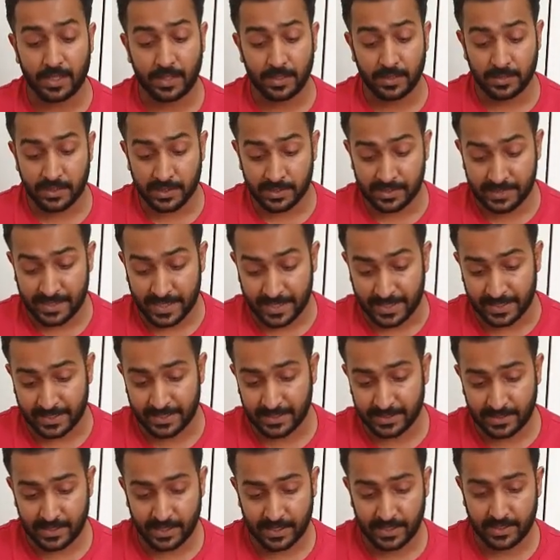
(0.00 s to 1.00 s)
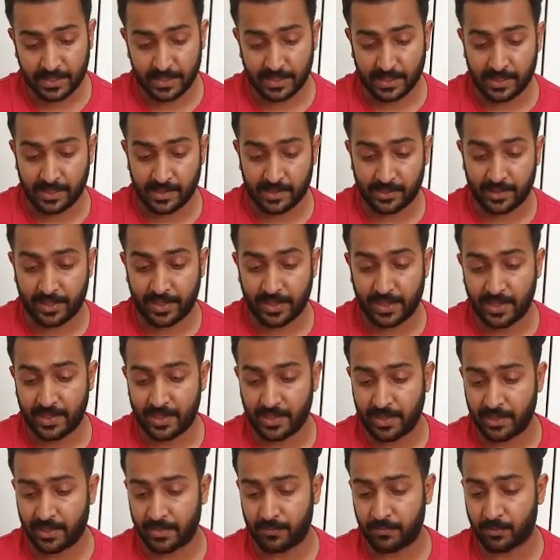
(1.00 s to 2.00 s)
the second thing I
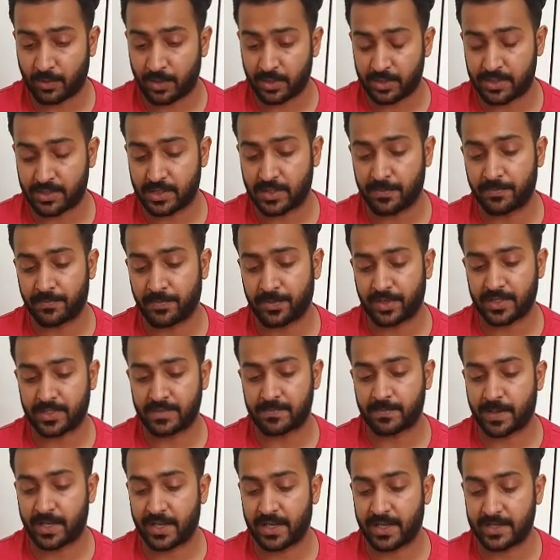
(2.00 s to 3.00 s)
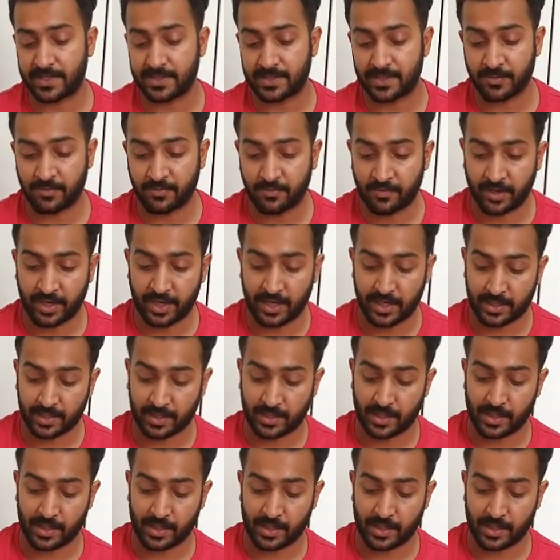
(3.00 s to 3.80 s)
really was impressed by is the weight.